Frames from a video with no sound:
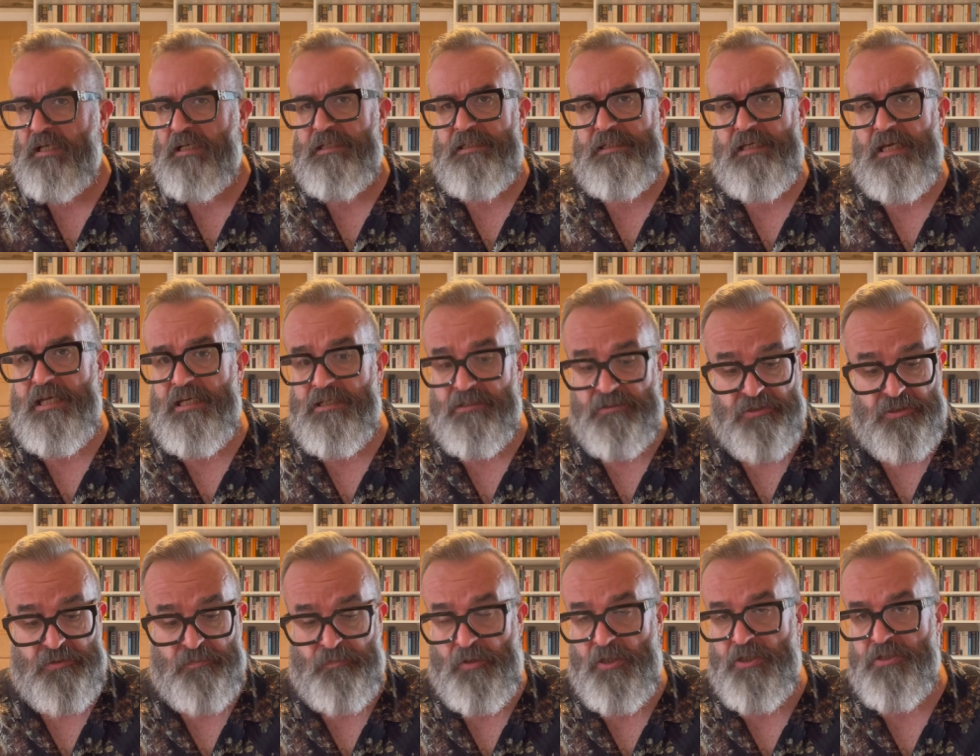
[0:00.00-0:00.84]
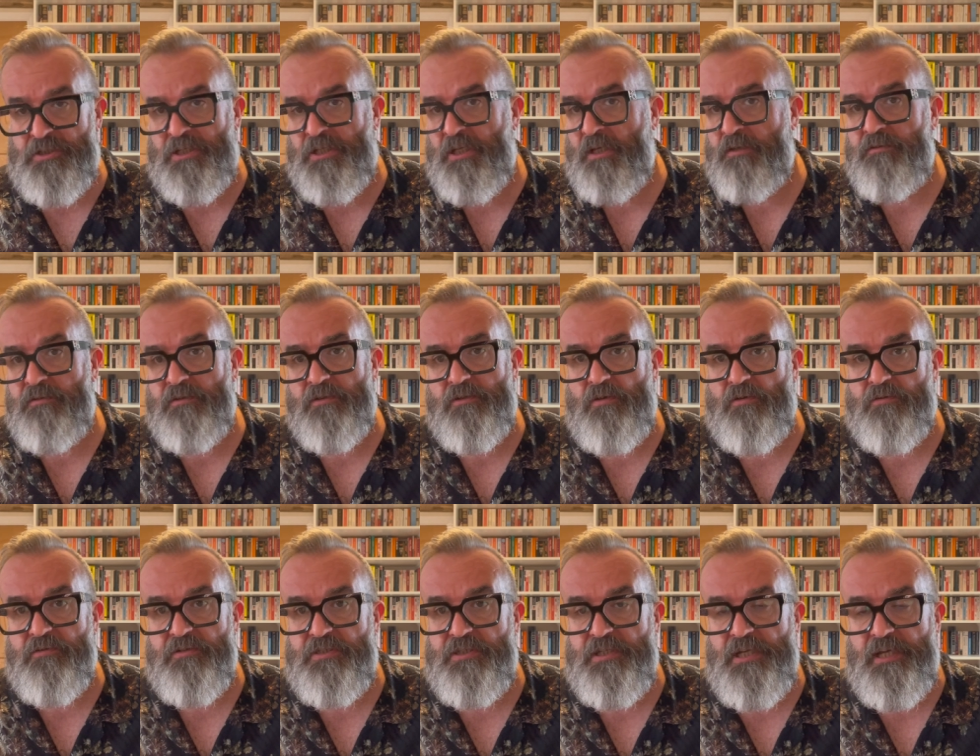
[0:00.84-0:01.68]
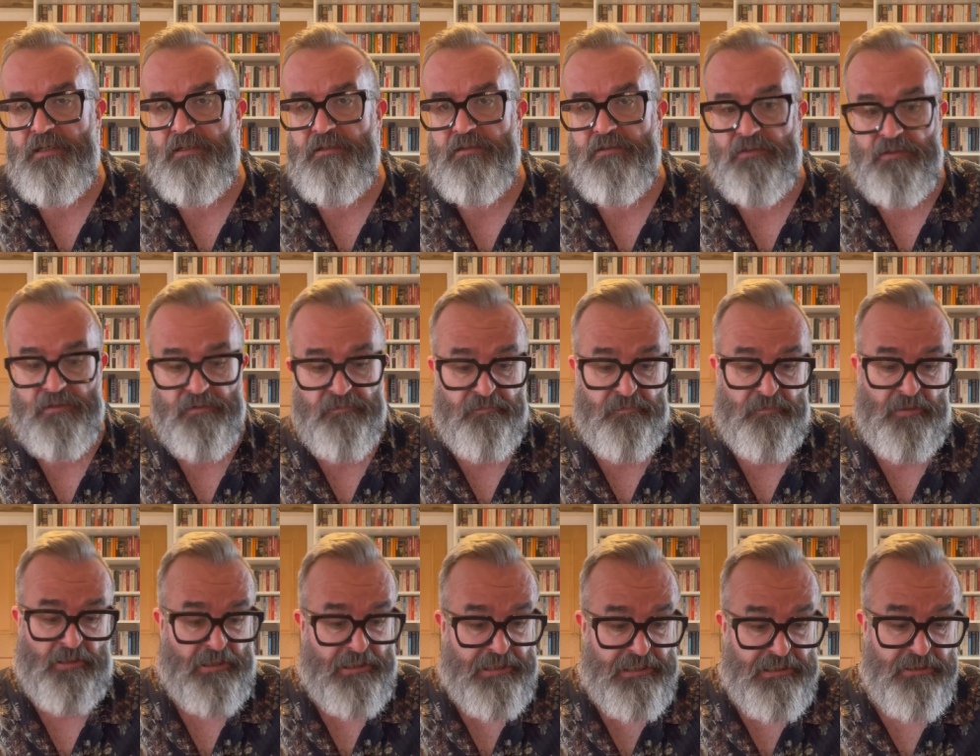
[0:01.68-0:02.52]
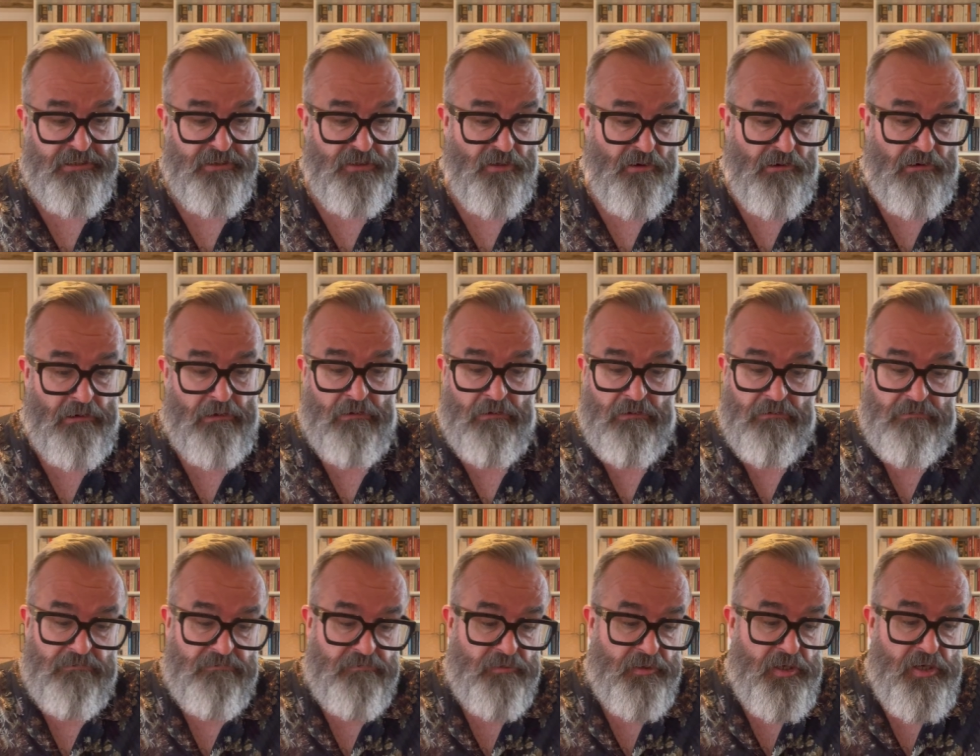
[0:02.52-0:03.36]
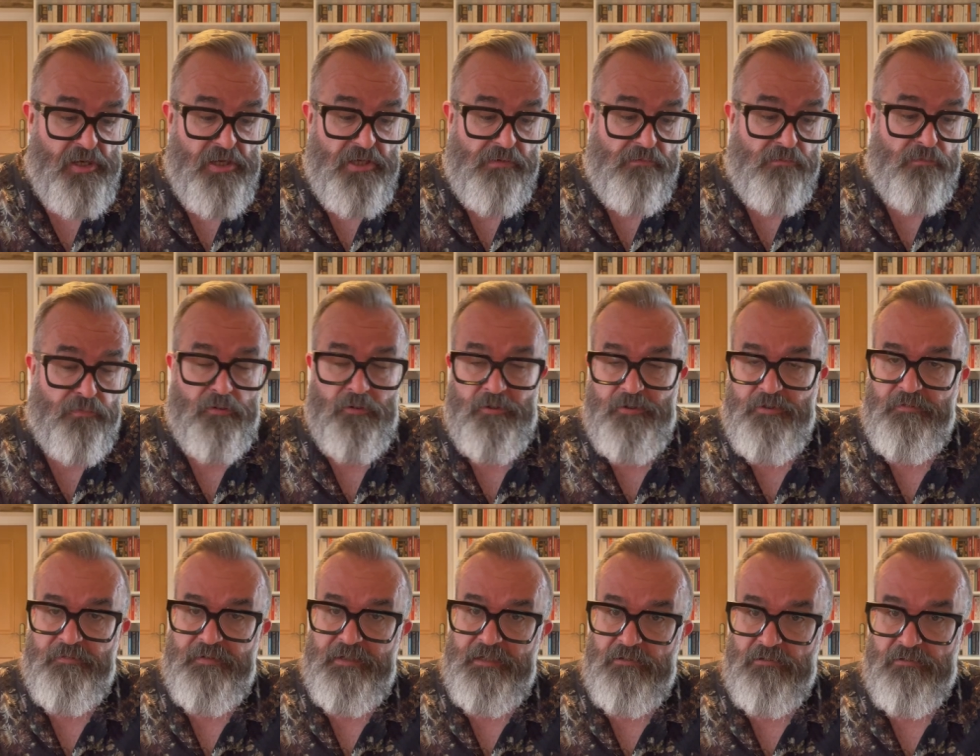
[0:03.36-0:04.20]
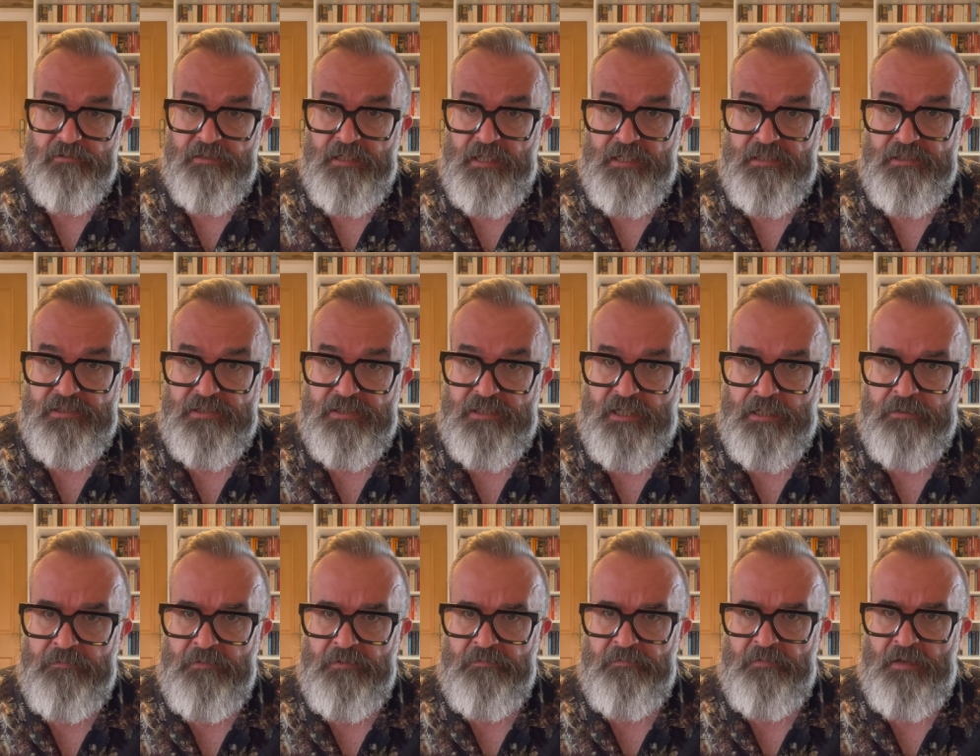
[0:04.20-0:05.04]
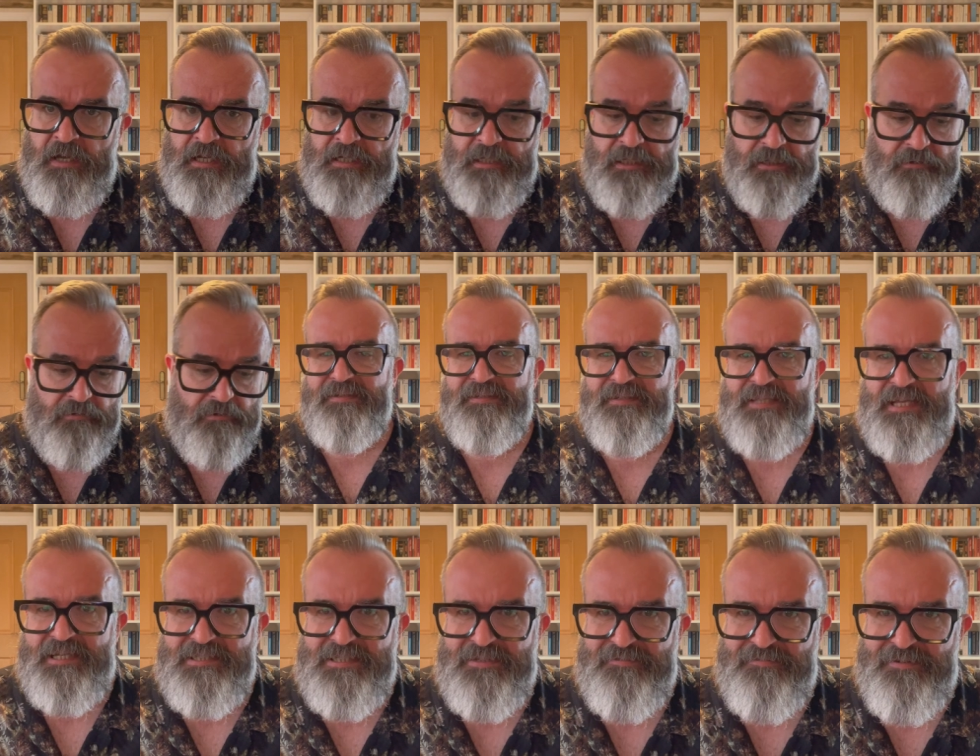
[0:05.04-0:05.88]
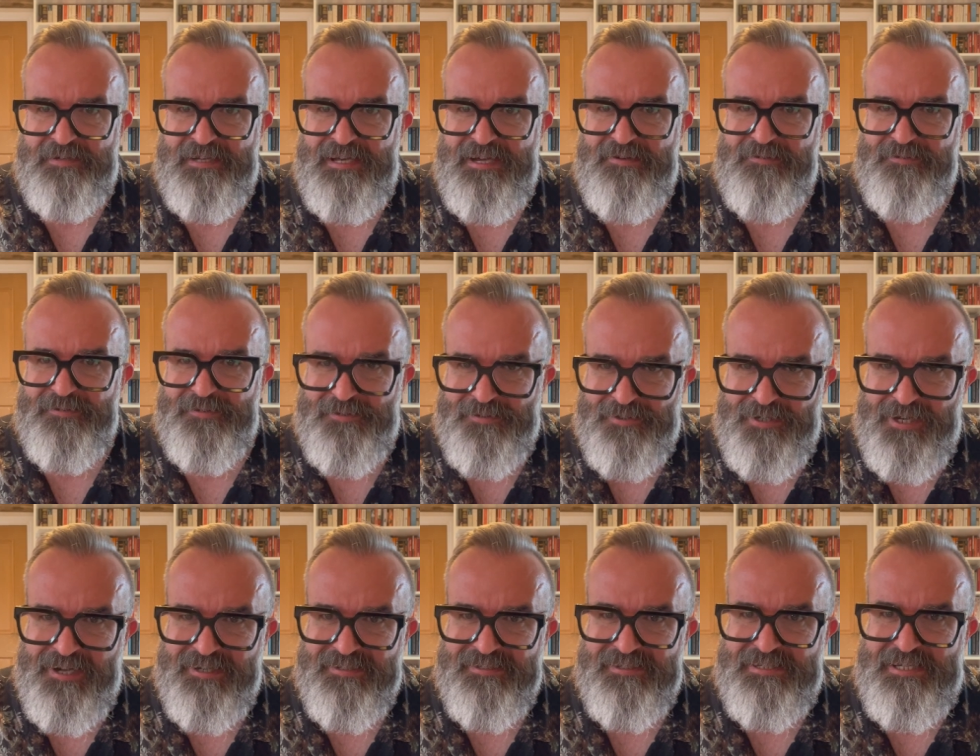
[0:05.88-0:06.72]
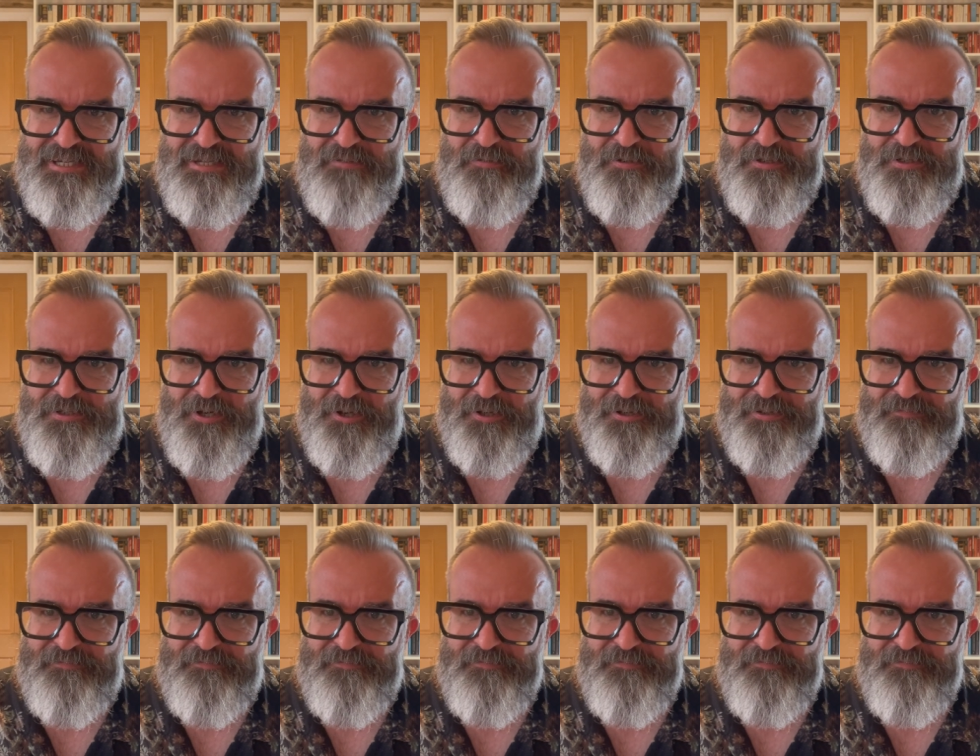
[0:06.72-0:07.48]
Yeah, Spurs are gone second. Things are improving on the entertainment value. That's it for now. Good luck. Keep it Tottenham.